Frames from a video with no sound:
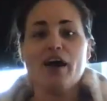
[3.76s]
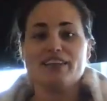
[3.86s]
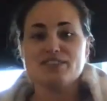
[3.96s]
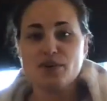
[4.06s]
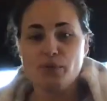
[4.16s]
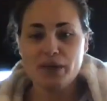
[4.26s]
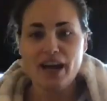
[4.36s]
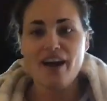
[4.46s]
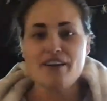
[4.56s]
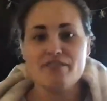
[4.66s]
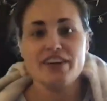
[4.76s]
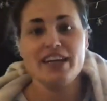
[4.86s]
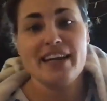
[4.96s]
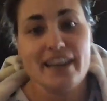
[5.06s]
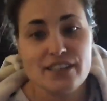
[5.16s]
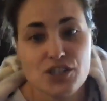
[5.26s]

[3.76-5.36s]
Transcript: right, so we are reading